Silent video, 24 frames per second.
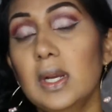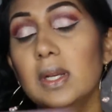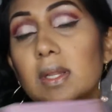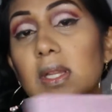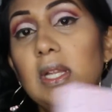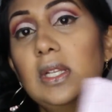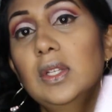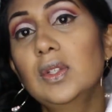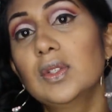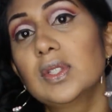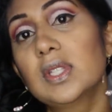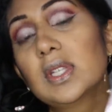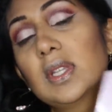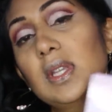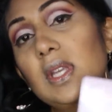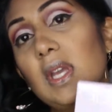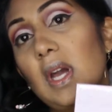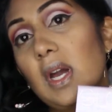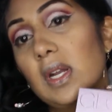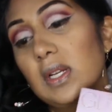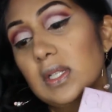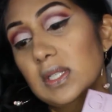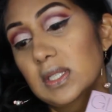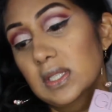Then using the
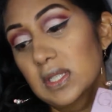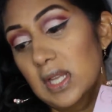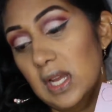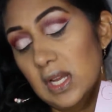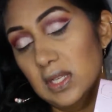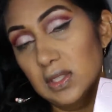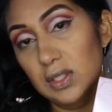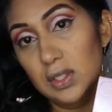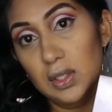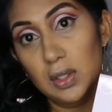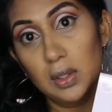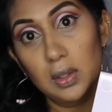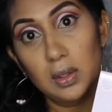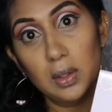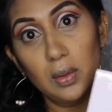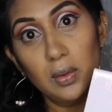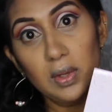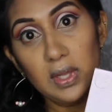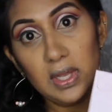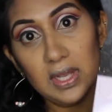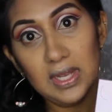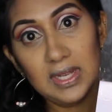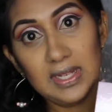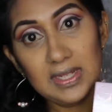Anastasia Glow
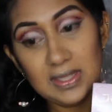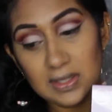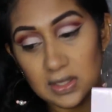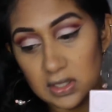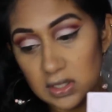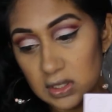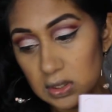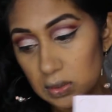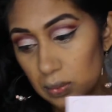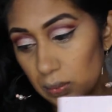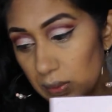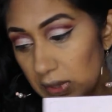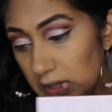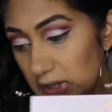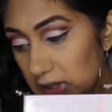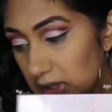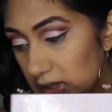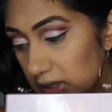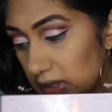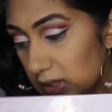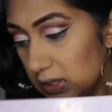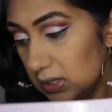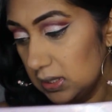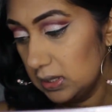Kit in
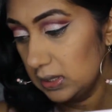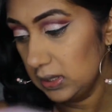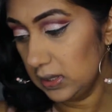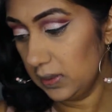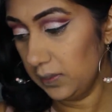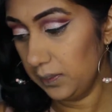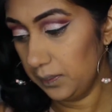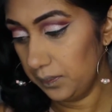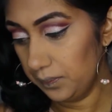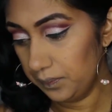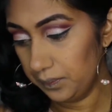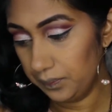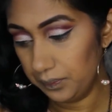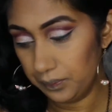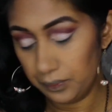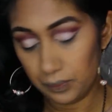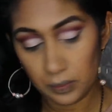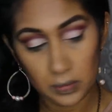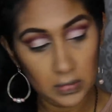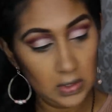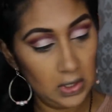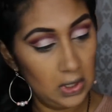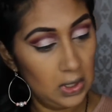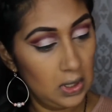Sweets,
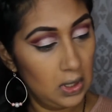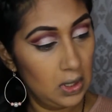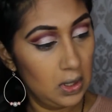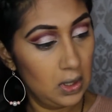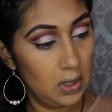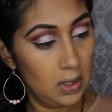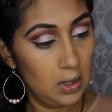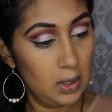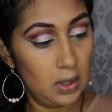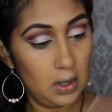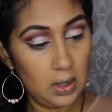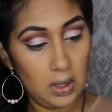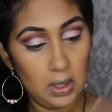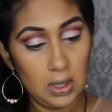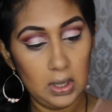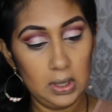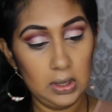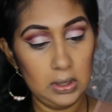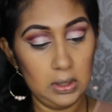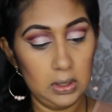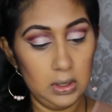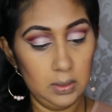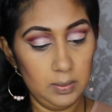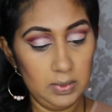
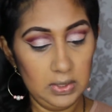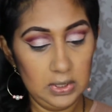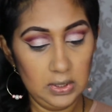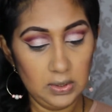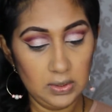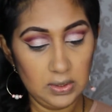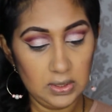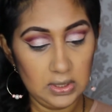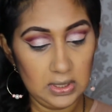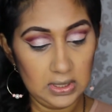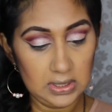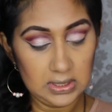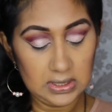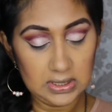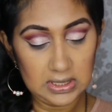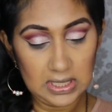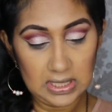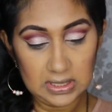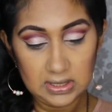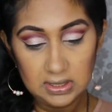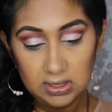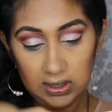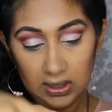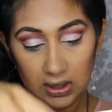I'm going to be using
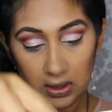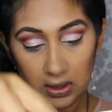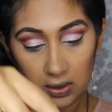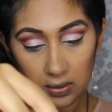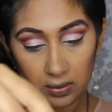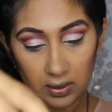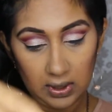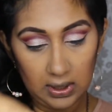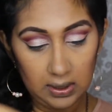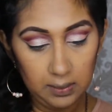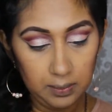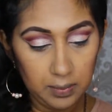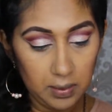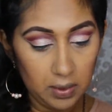Sassy Grape.